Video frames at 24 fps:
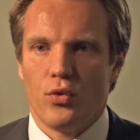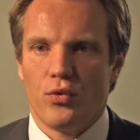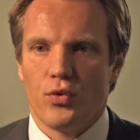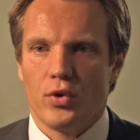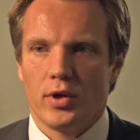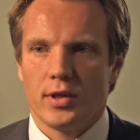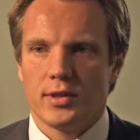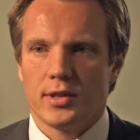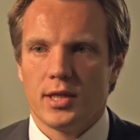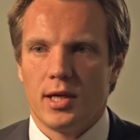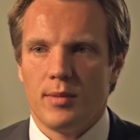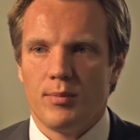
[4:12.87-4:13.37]
For
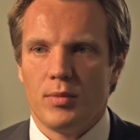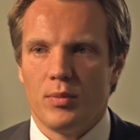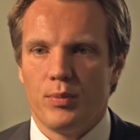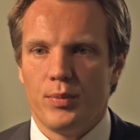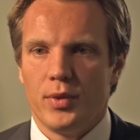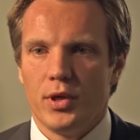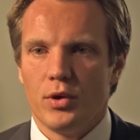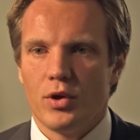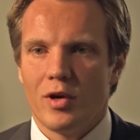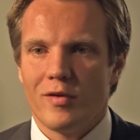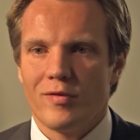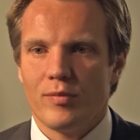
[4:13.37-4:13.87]
example,
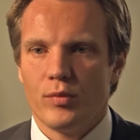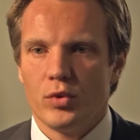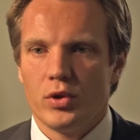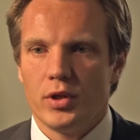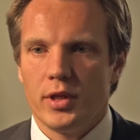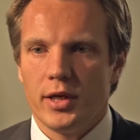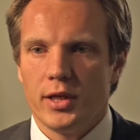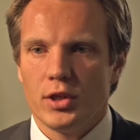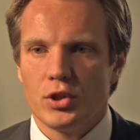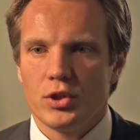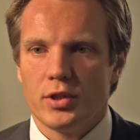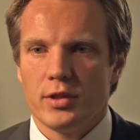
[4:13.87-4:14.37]
BRAF
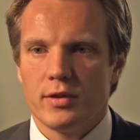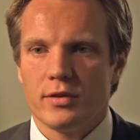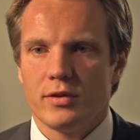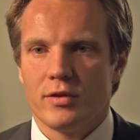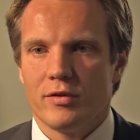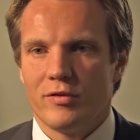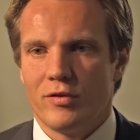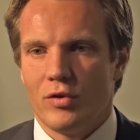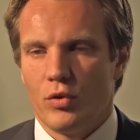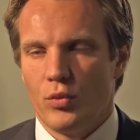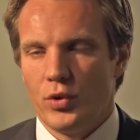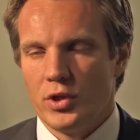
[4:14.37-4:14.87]

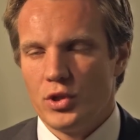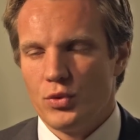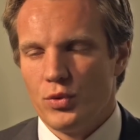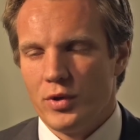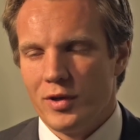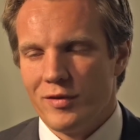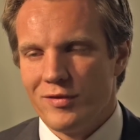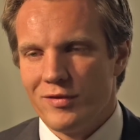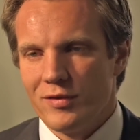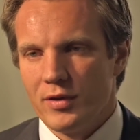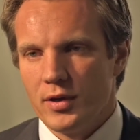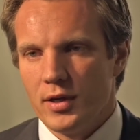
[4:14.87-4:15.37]
mutations, for which
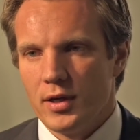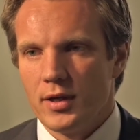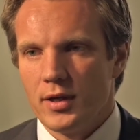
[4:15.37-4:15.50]
we have